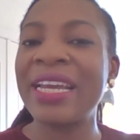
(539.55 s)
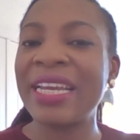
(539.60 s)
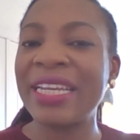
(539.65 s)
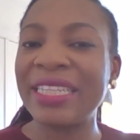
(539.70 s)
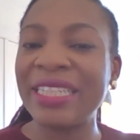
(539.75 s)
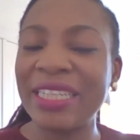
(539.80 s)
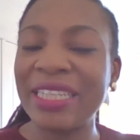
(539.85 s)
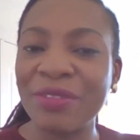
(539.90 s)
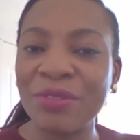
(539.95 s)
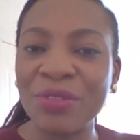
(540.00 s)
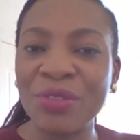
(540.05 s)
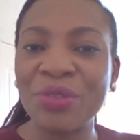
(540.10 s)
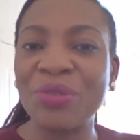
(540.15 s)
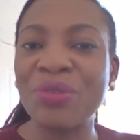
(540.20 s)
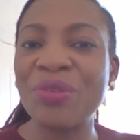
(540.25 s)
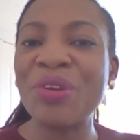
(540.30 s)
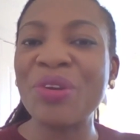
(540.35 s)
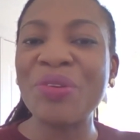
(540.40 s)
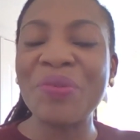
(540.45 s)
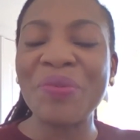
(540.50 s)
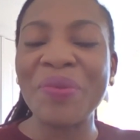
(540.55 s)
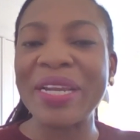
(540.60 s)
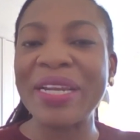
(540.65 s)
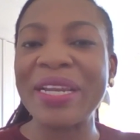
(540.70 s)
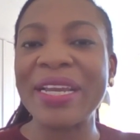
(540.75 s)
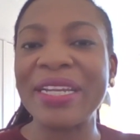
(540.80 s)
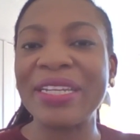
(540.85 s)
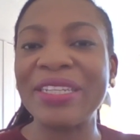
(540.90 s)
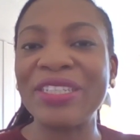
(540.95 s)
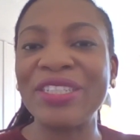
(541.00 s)
It gives you great
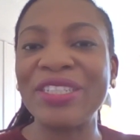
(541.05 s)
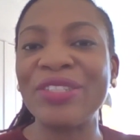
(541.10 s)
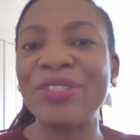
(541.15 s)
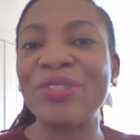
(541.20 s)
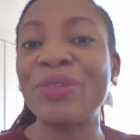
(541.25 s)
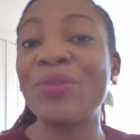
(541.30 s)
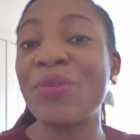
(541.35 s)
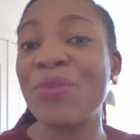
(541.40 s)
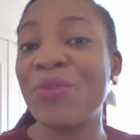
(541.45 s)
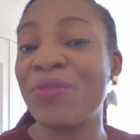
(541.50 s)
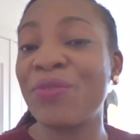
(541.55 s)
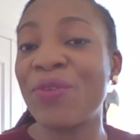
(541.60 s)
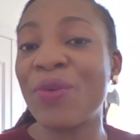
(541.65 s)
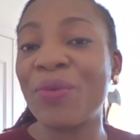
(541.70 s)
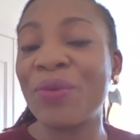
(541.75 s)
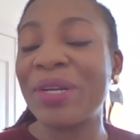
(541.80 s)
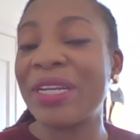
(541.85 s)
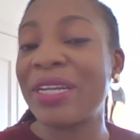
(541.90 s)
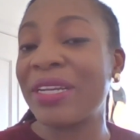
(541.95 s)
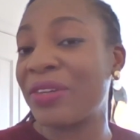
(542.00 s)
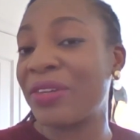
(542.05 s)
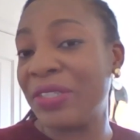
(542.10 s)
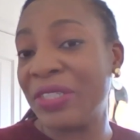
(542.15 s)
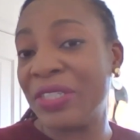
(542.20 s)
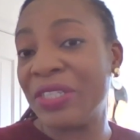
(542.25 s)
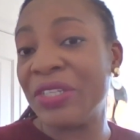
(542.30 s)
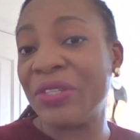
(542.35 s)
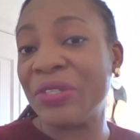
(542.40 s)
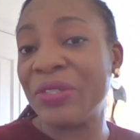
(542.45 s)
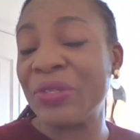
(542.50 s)
energy to go forward and
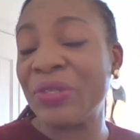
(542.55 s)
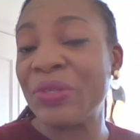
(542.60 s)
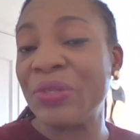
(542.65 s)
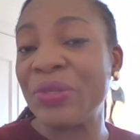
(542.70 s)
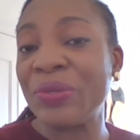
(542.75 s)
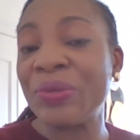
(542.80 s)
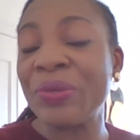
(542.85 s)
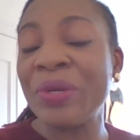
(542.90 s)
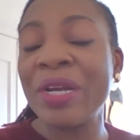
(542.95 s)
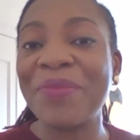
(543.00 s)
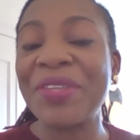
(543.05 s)
continue to do